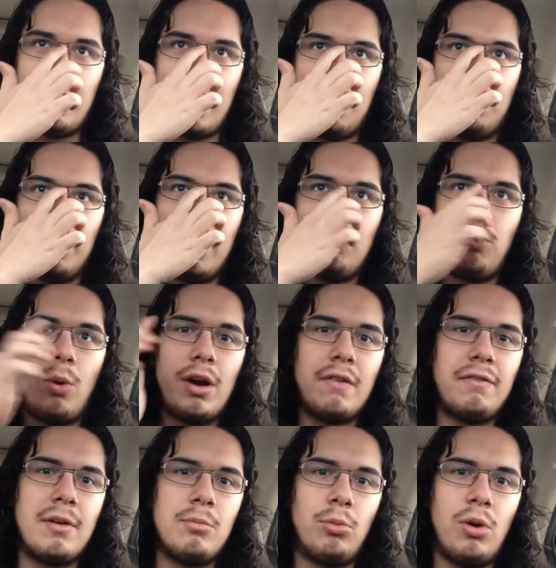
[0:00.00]
And I believe one
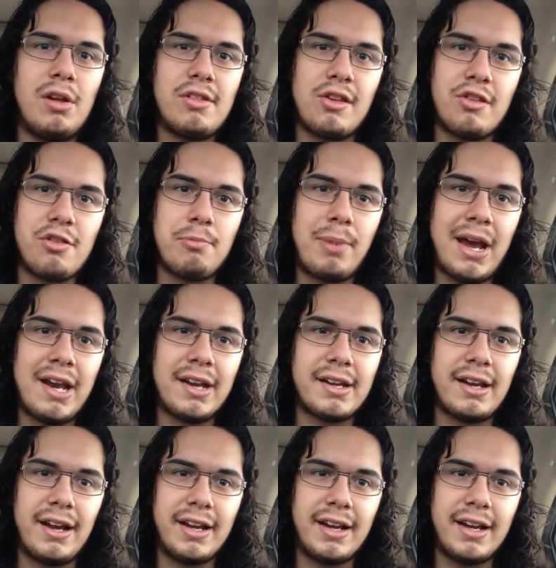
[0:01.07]
of them was Hispanic.